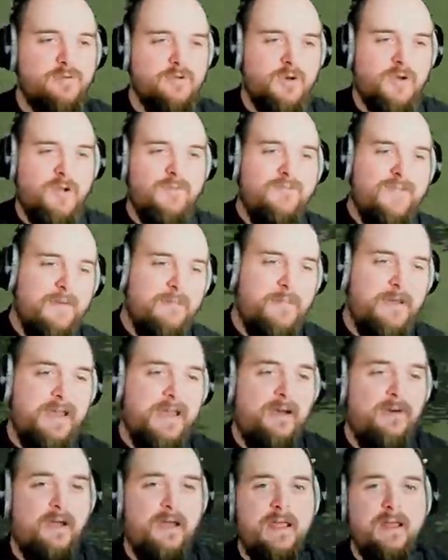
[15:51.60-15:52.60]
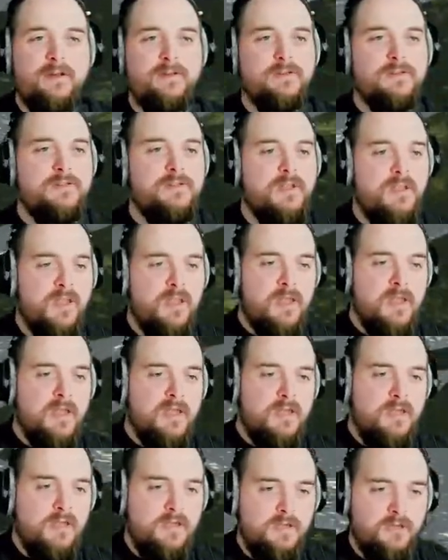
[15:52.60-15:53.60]
drive. That powerhouse
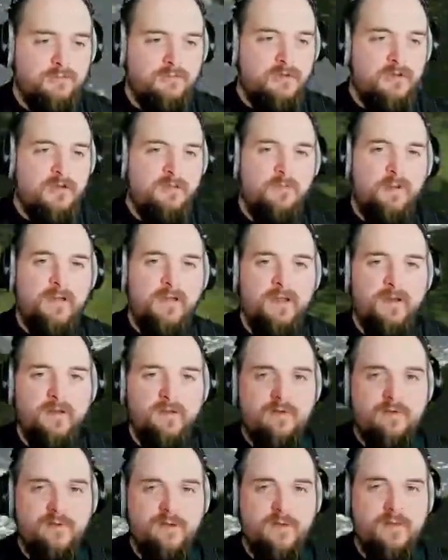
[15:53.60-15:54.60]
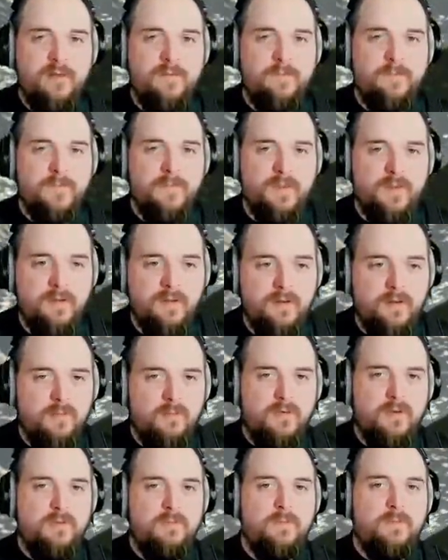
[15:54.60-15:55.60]
is really paying off here. Oh, I love
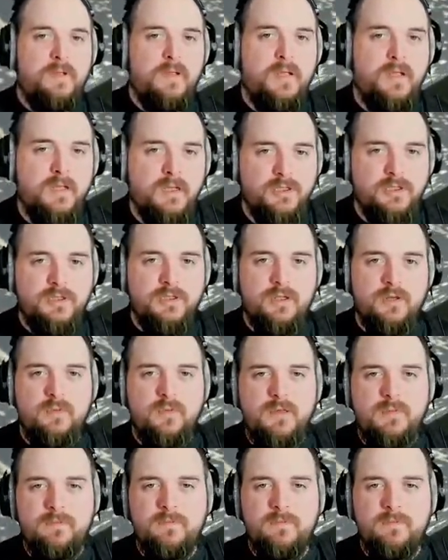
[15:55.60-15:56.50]
where pitch. Can we